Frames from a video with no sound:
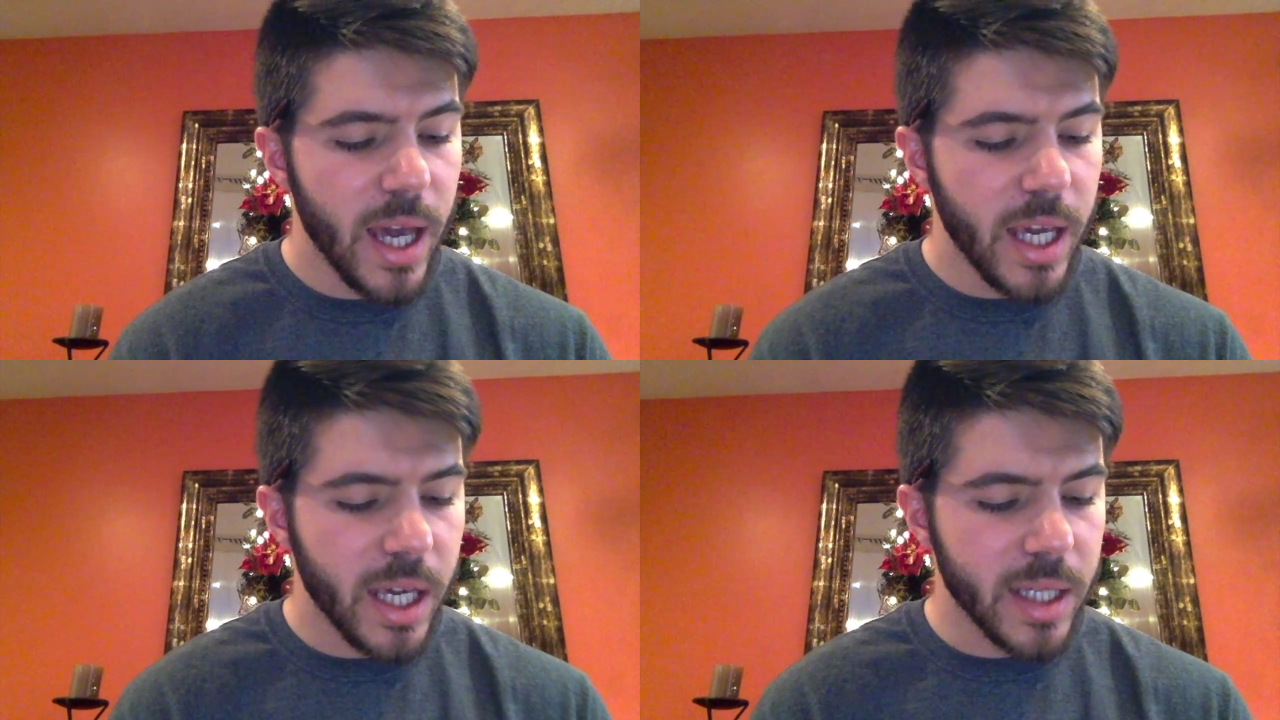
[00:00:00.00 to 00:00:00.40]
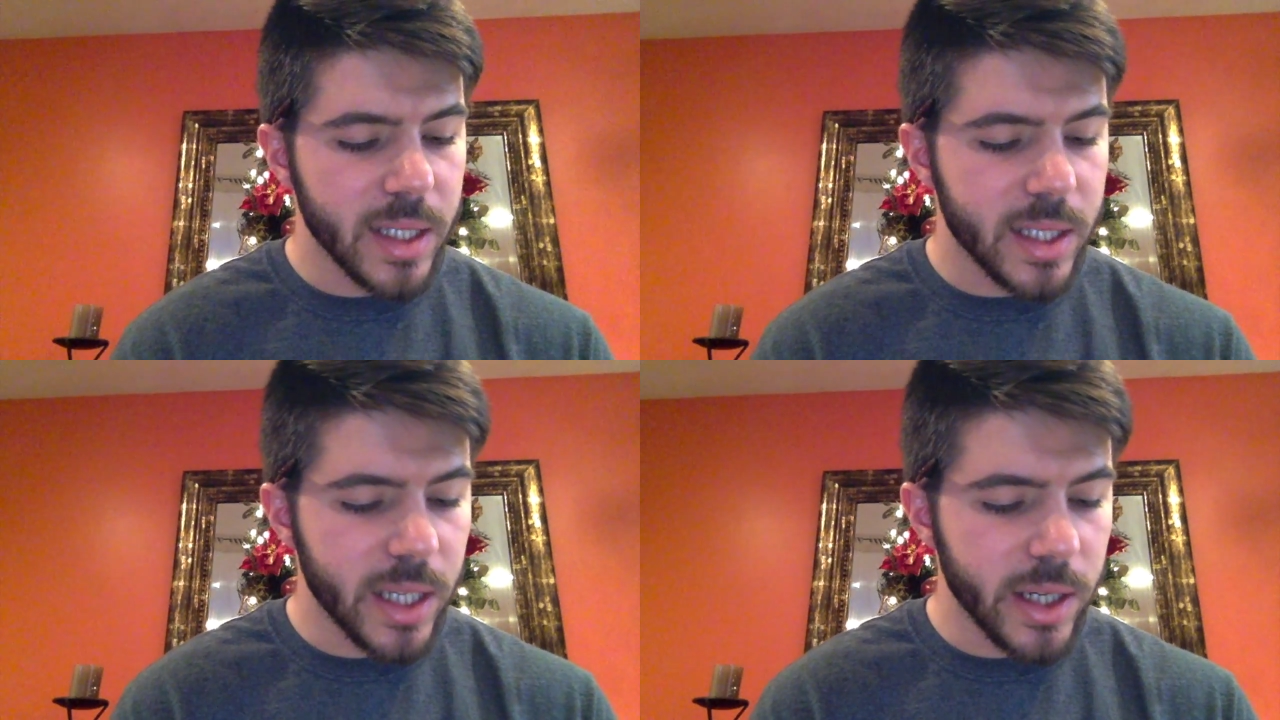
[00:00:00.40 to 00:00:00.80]
He
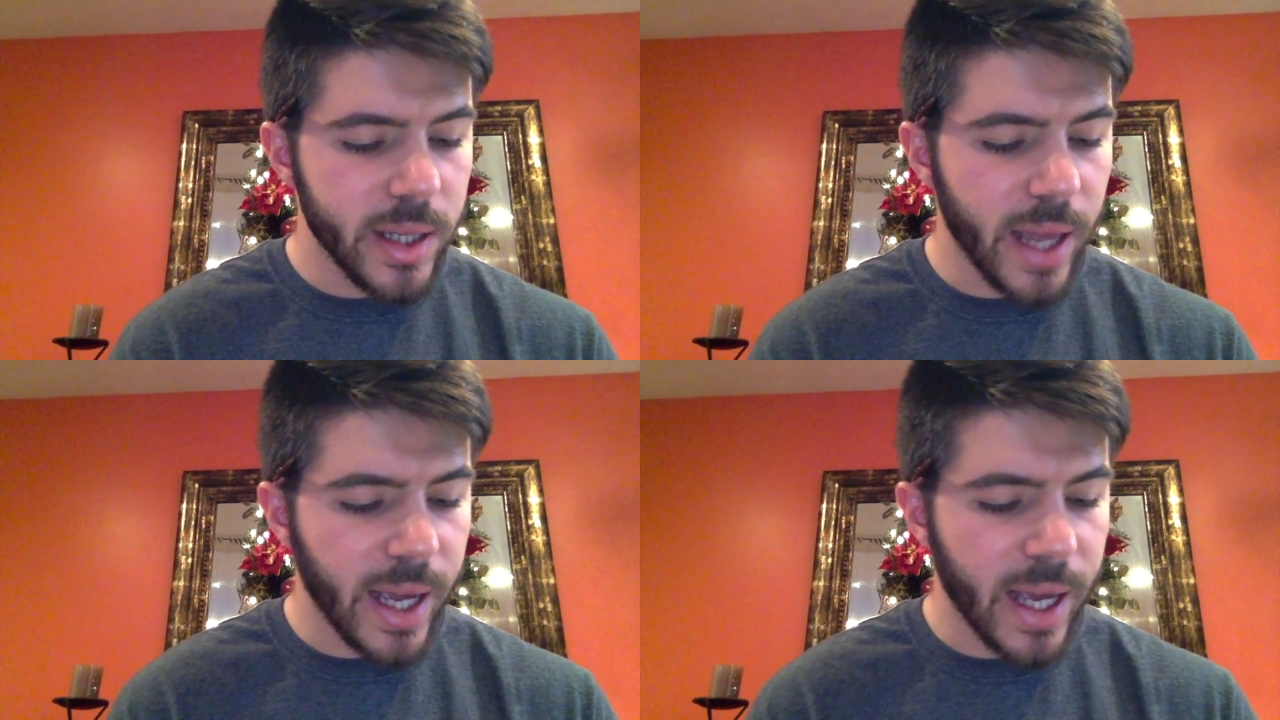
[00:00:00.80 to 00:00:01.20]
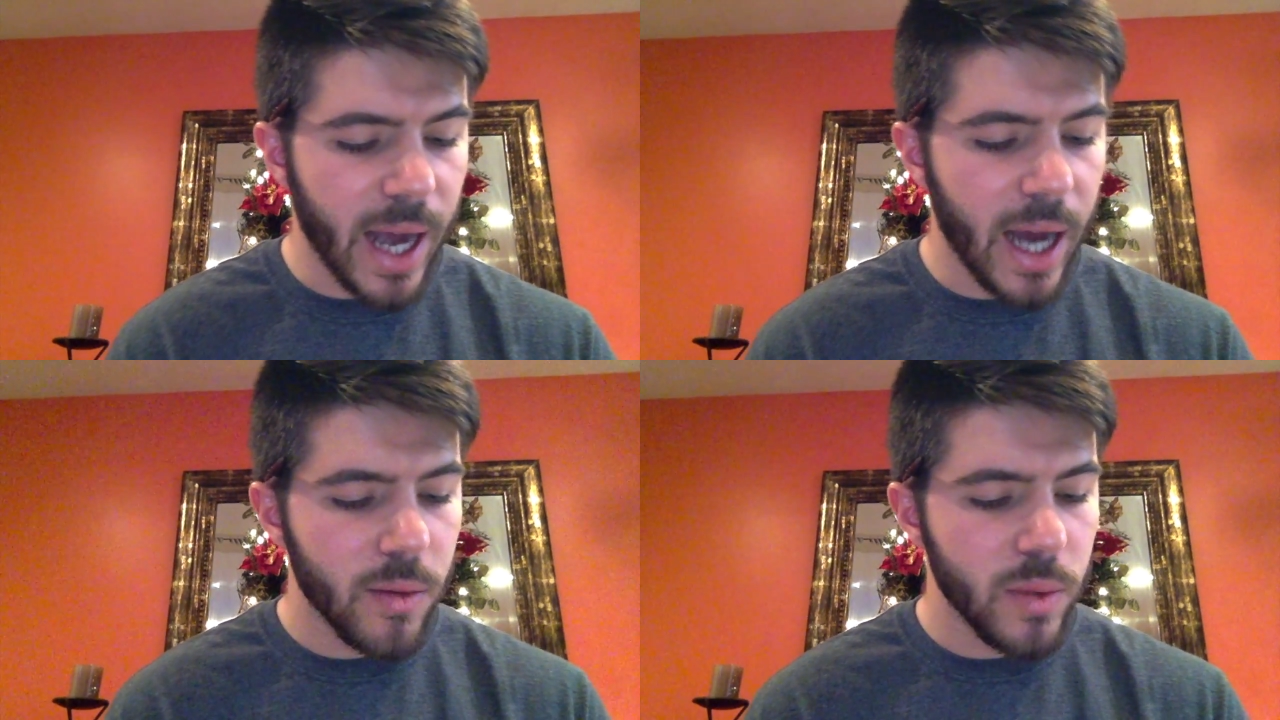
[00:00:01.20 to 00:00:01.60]
considered that
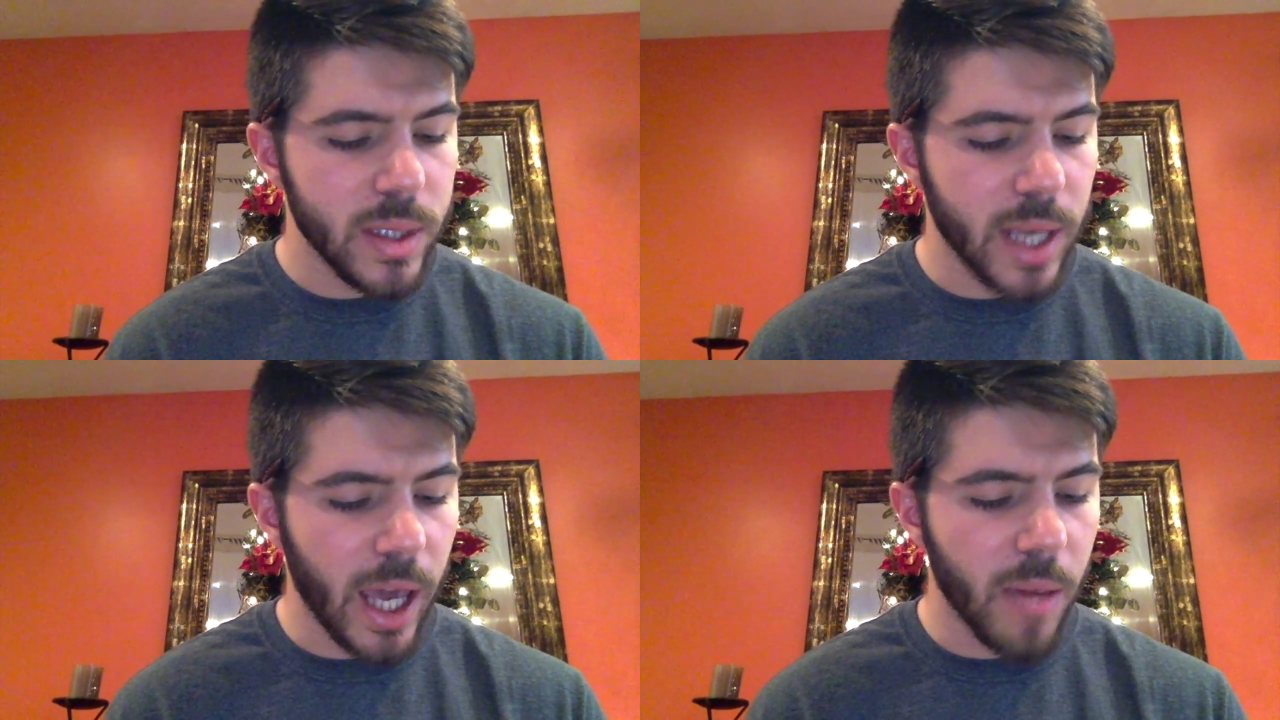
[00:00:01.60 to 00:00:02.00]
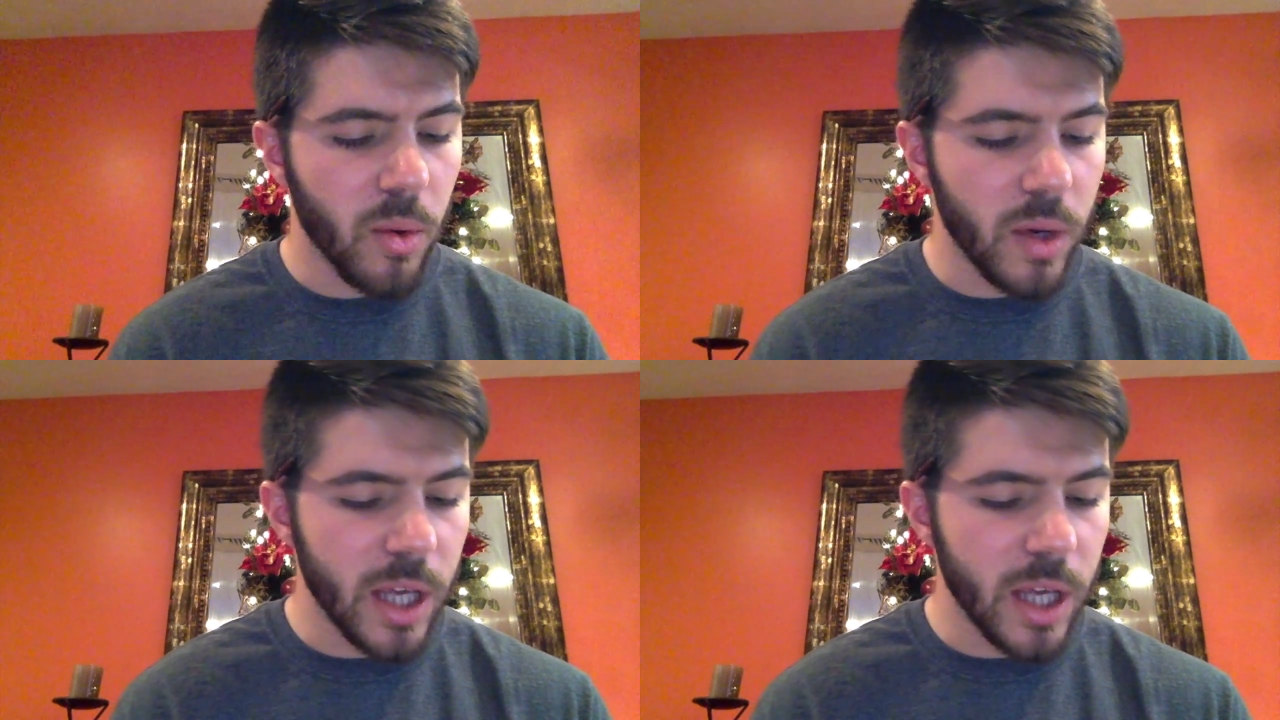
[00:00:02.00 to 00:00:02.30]
God was able